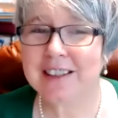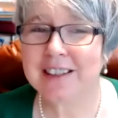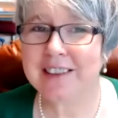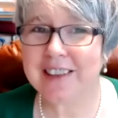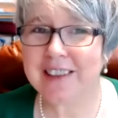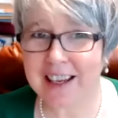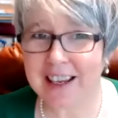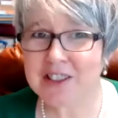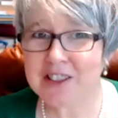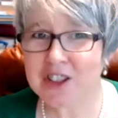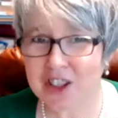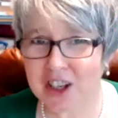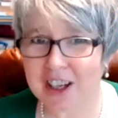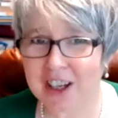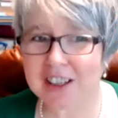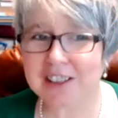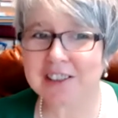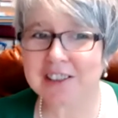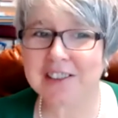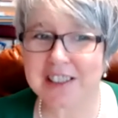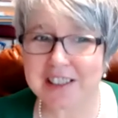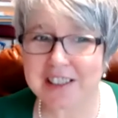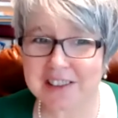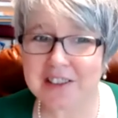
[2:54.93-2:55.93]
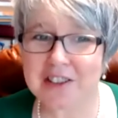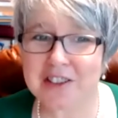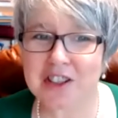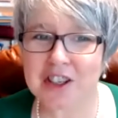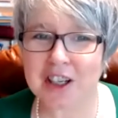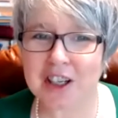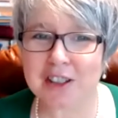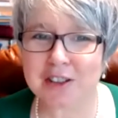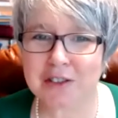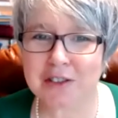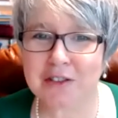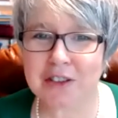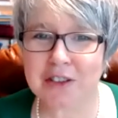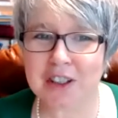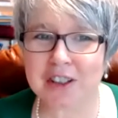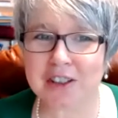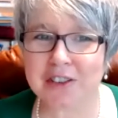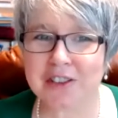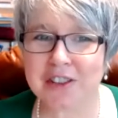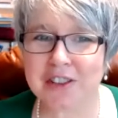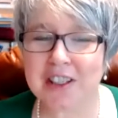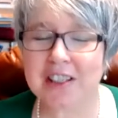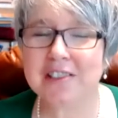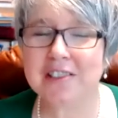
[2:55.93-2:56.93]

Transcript: That child is a child of God